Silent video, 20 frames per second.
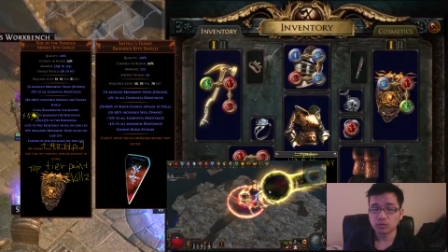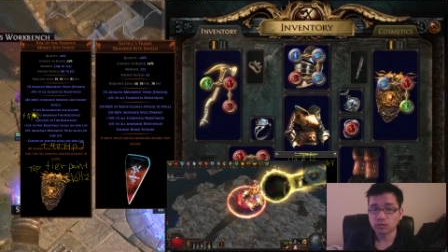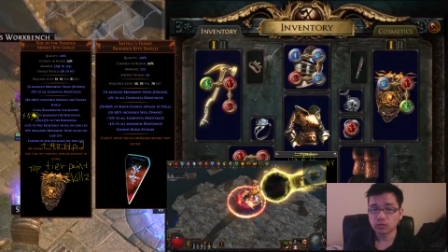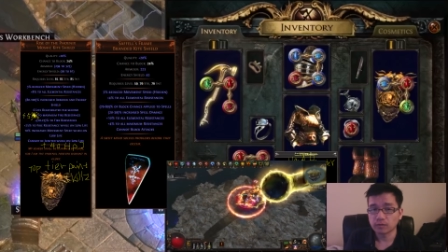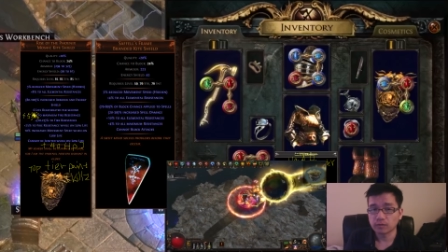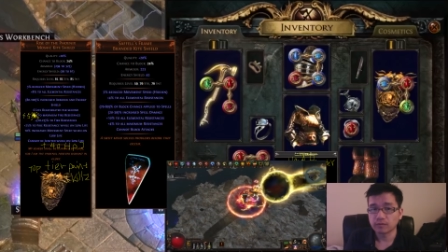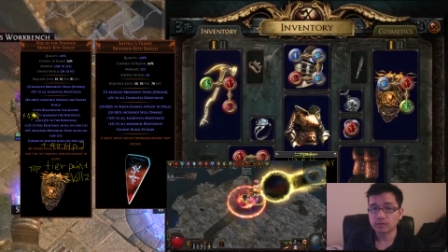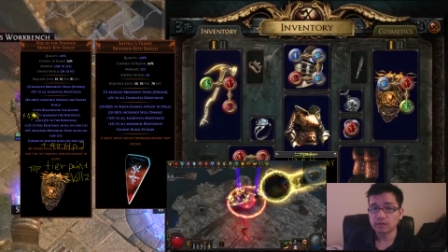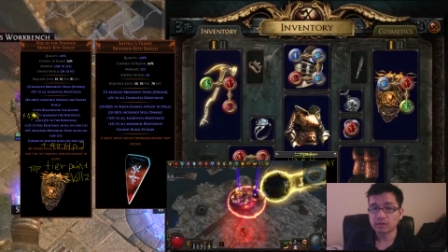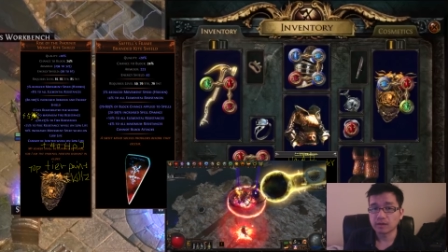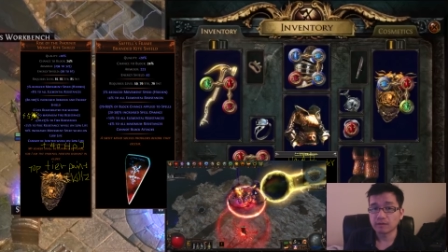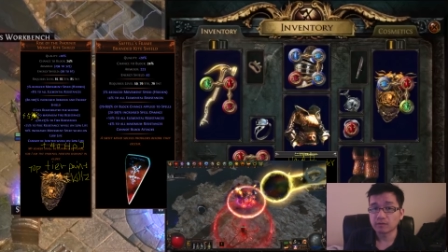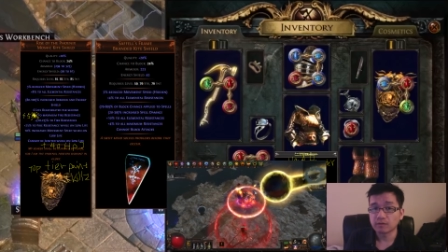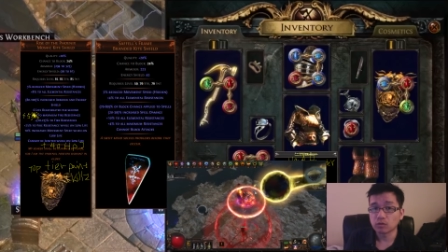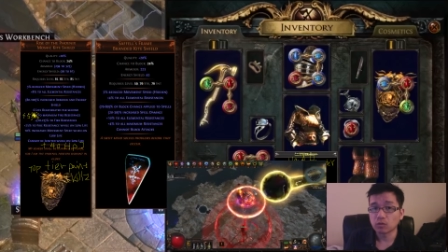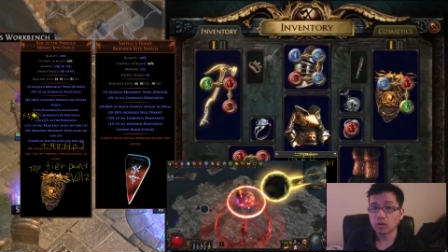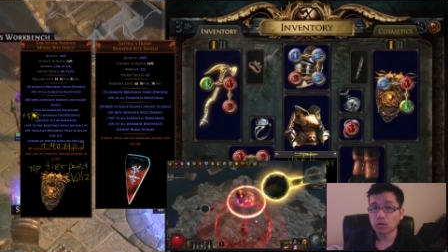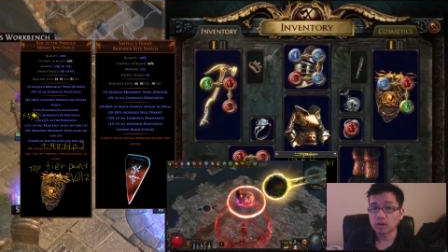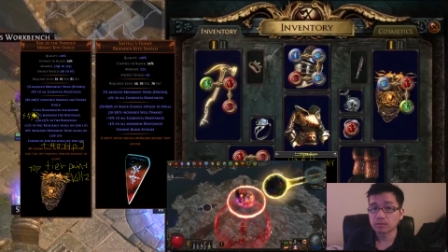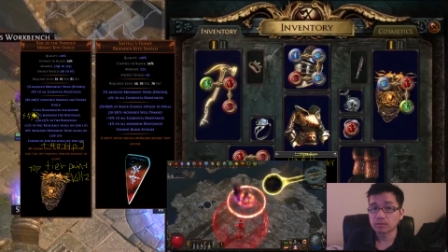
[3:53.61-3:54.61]
it with
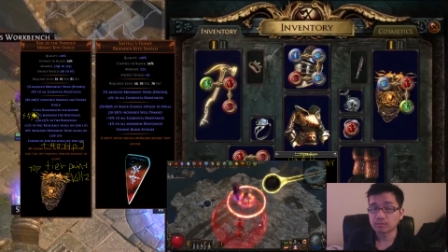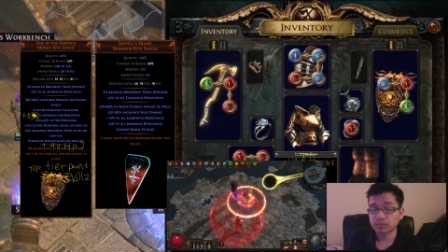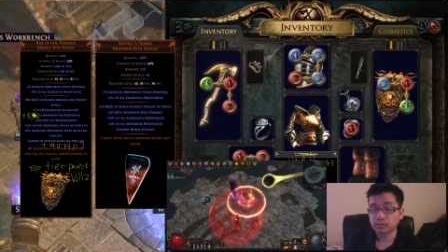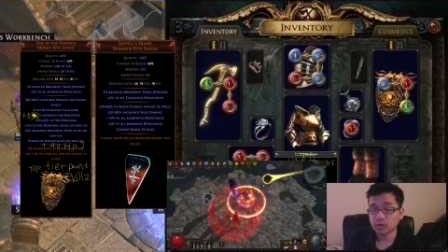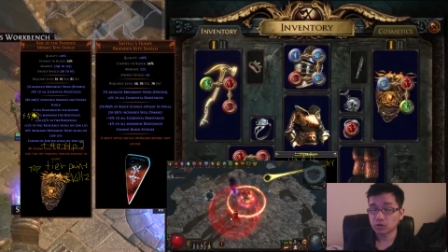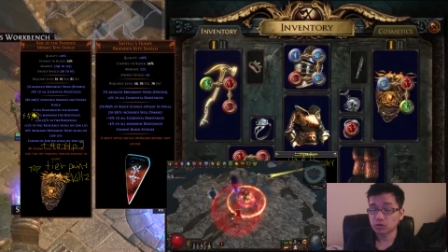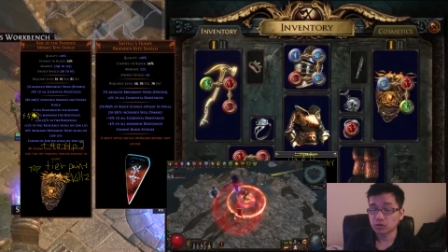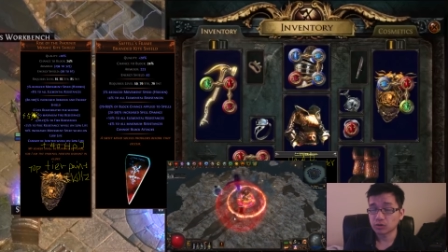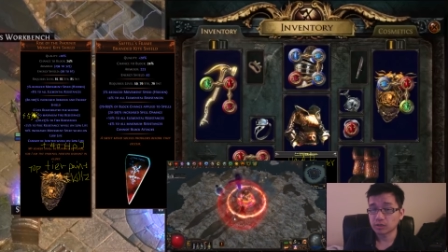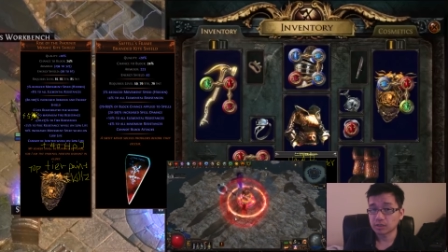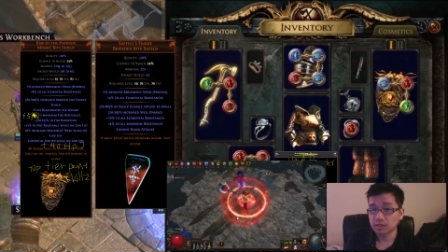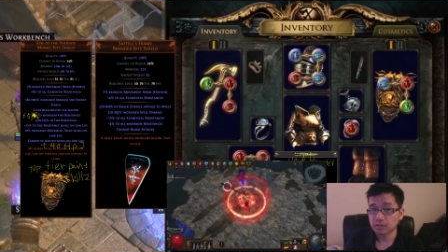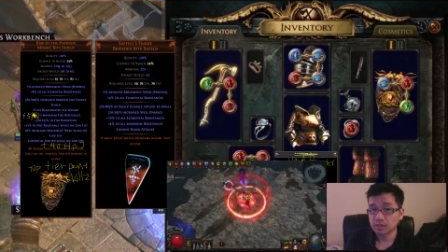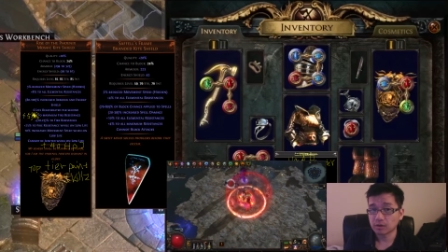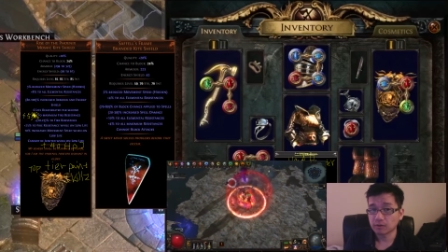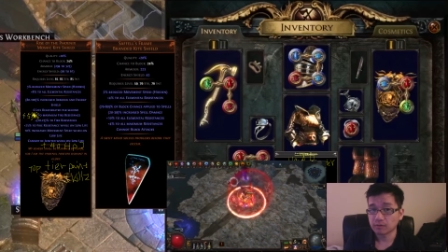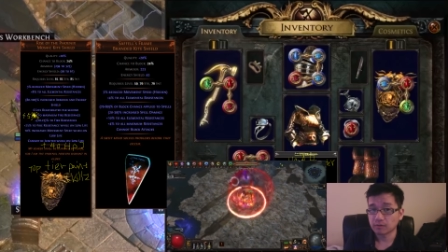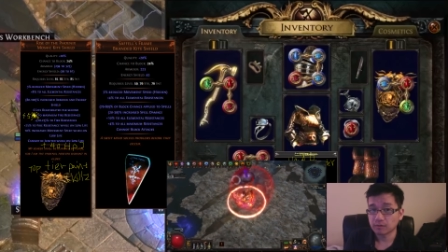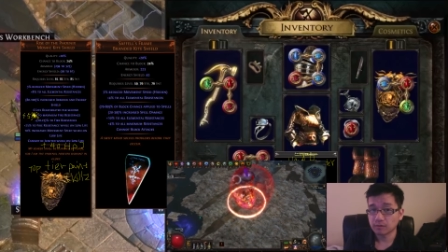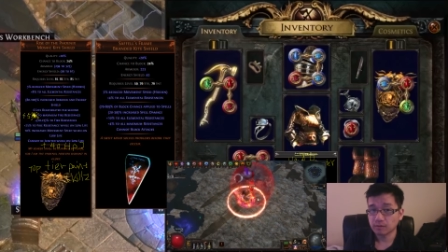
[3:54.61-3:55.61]
level one
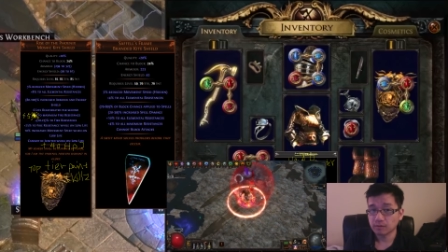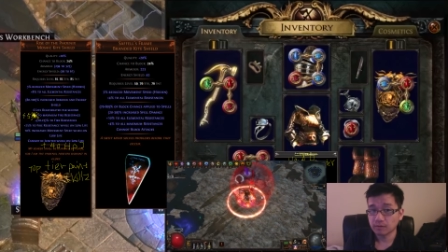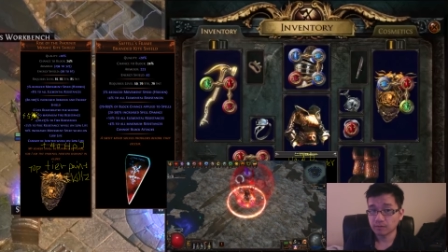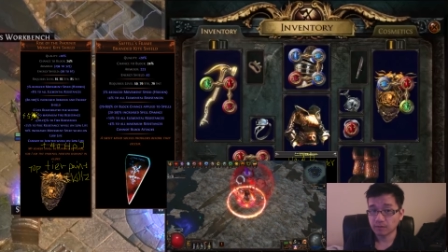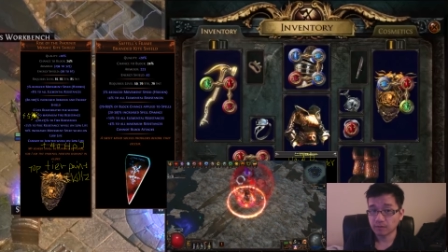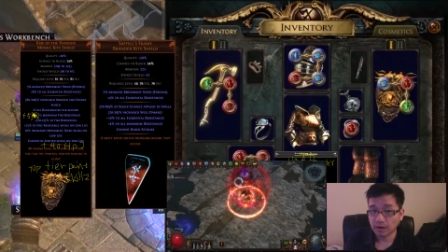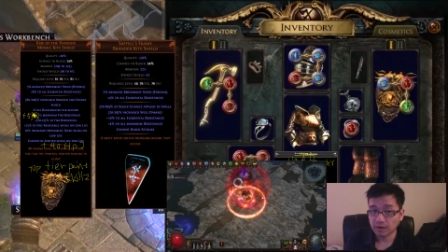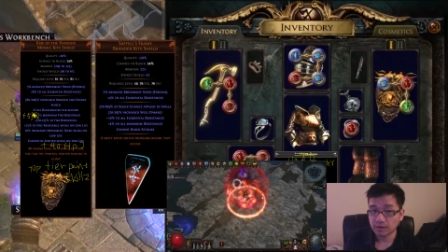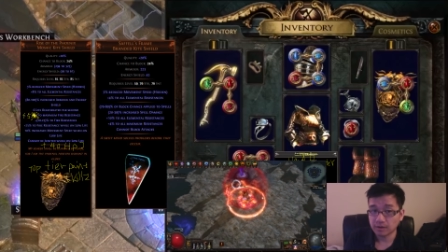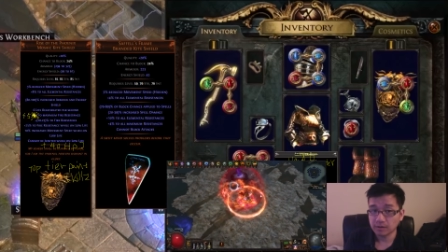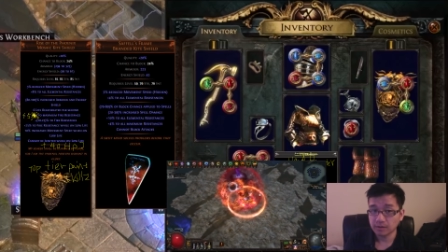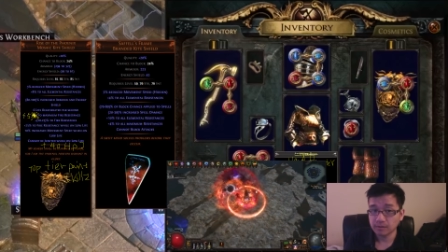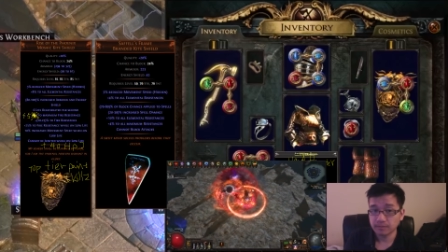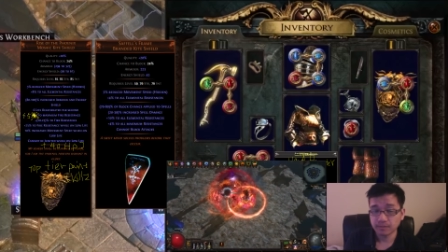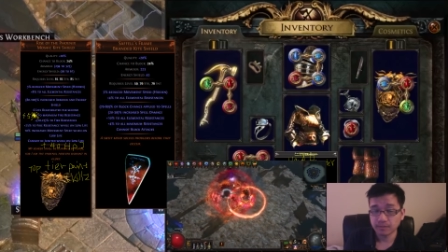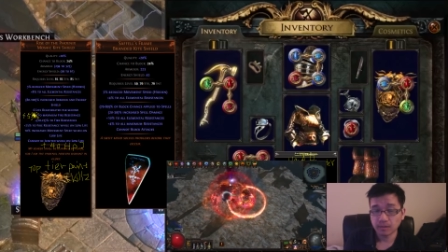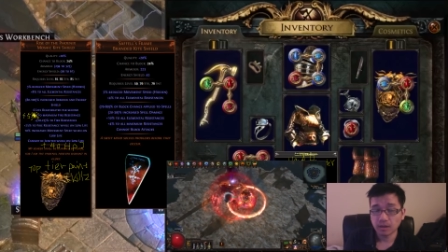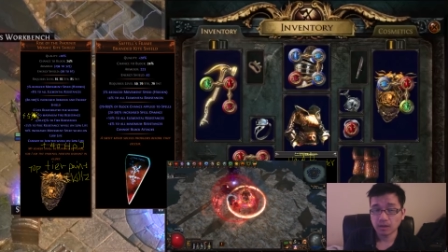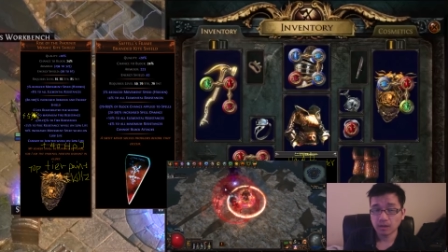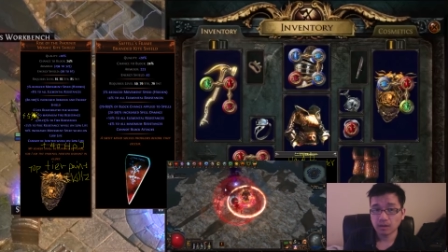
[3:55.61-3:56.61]
purity of fire,